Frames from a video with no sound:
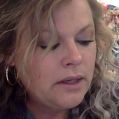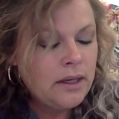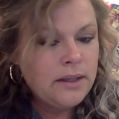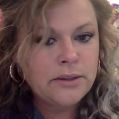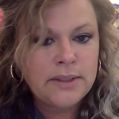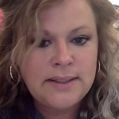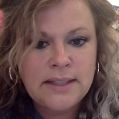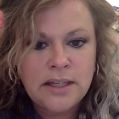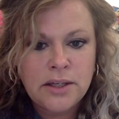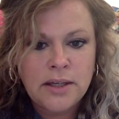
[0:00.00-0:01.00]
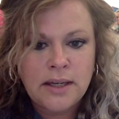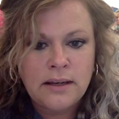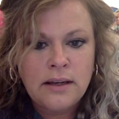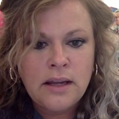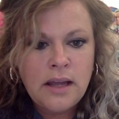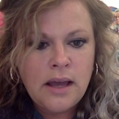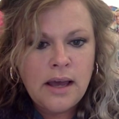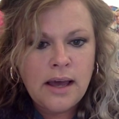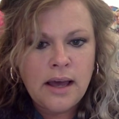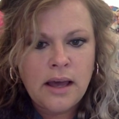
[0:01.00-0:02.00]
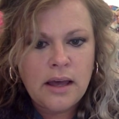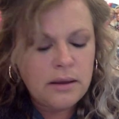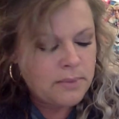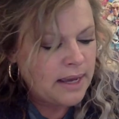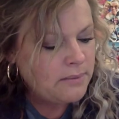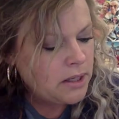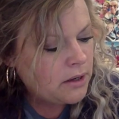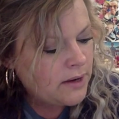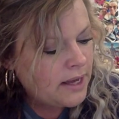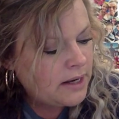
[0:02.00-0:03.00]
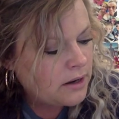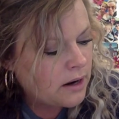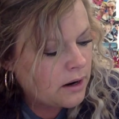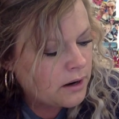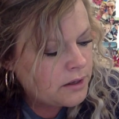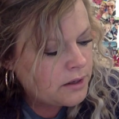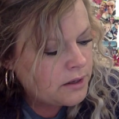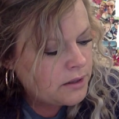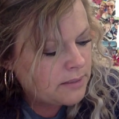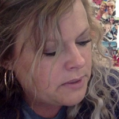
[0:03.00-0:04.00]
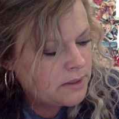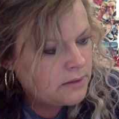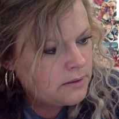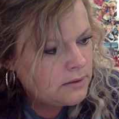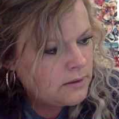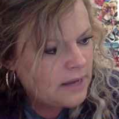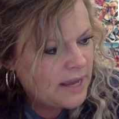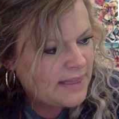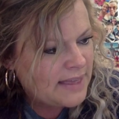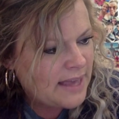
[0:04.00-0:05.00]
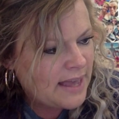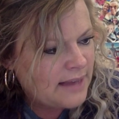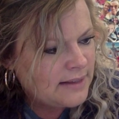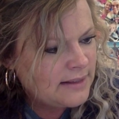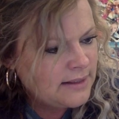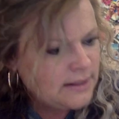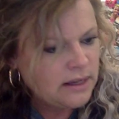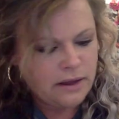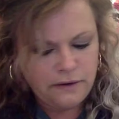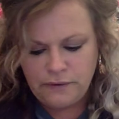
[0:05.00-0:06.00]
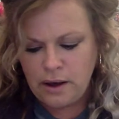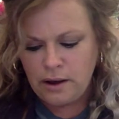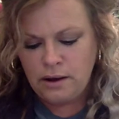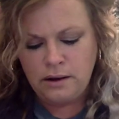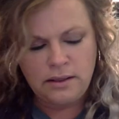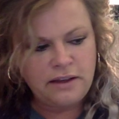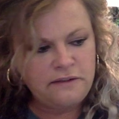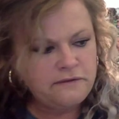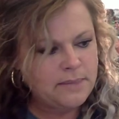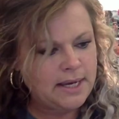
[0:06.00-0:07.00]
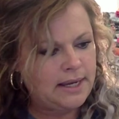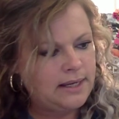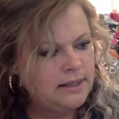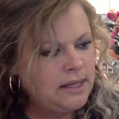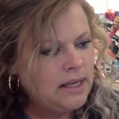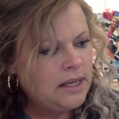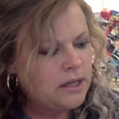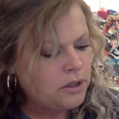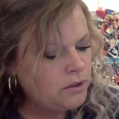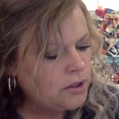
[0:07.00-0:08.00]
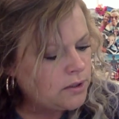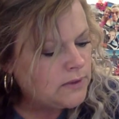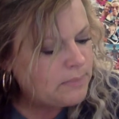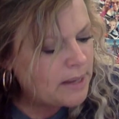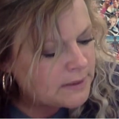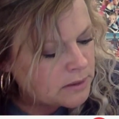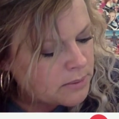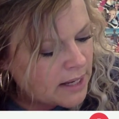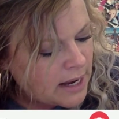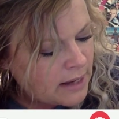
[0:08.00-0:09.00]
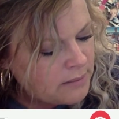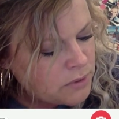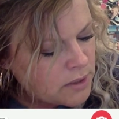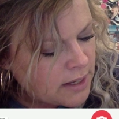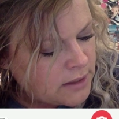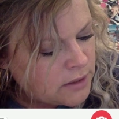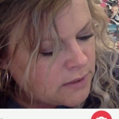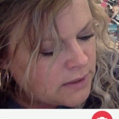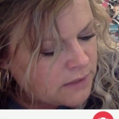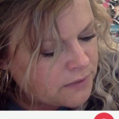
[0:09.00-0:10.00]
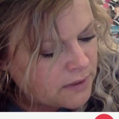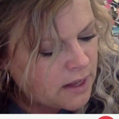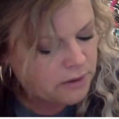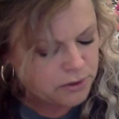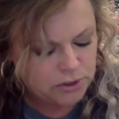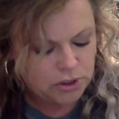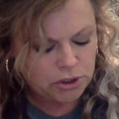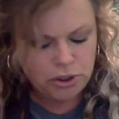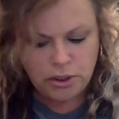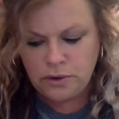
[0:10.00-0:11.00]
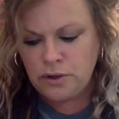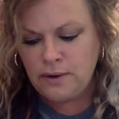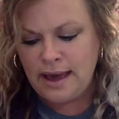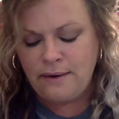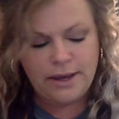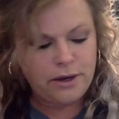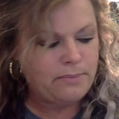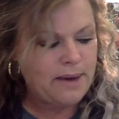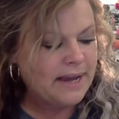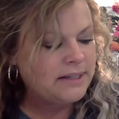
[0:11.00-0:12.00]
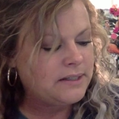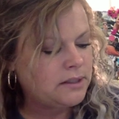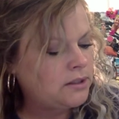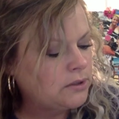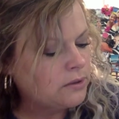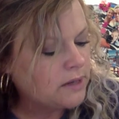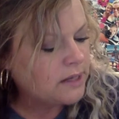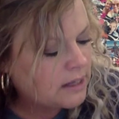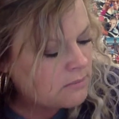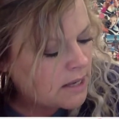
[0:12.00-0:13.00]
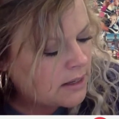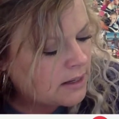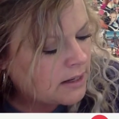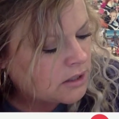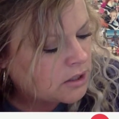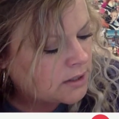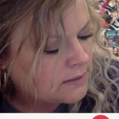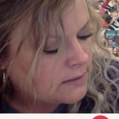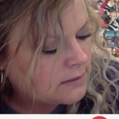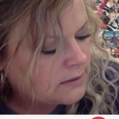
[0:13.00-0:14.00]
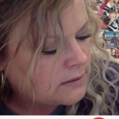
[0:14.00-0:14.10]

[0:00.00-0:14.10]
So let's get cooking. I'm going to go ahead and RUW at the end of all of mine. Now you just use pencil, but I'm trying to use different colors to show you how I go back into the story and I make connections.